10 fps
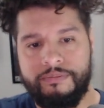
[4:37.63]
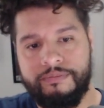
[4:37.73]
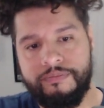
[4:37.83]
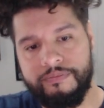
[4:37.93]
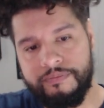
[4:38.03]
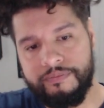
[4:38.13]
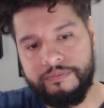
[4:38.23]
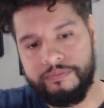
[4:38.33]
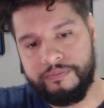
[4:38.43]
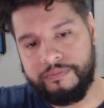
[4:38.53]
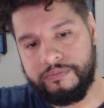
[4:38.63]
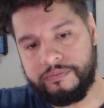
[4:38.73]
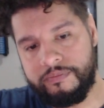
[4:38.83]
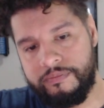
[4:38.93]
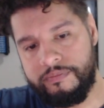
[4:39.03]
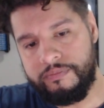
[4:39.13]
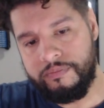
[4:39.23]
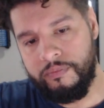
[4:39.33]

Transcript: (silence)